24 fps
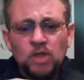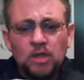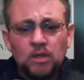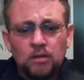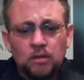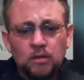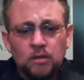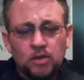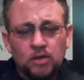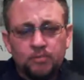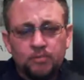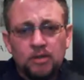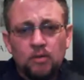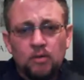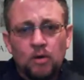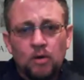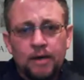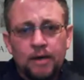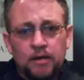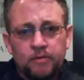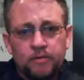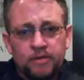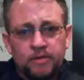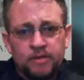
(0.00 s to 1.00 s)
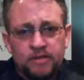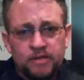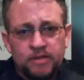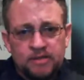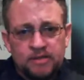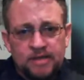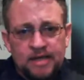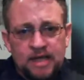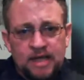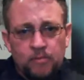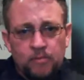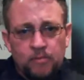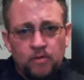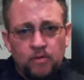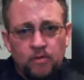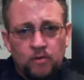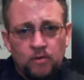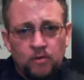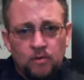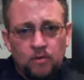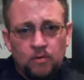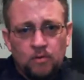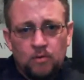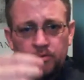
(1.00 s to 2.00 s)
a little bit wider than the diameter of the
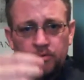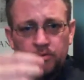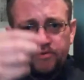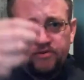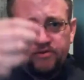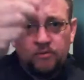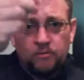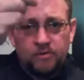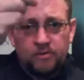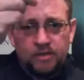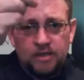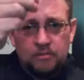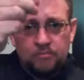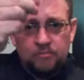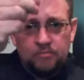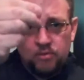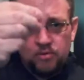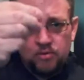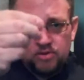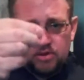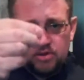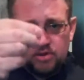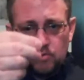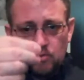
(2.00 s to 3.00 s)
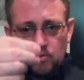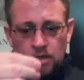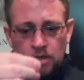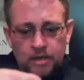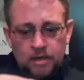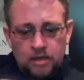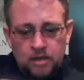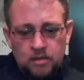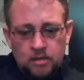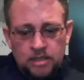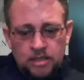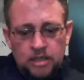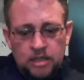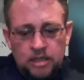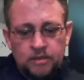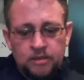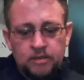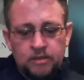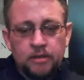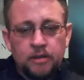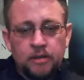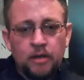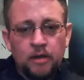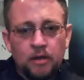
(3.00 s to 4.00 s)
hole, so when they push the wire down
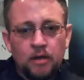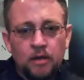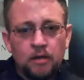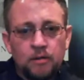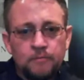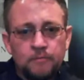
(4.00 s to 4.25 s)
in there,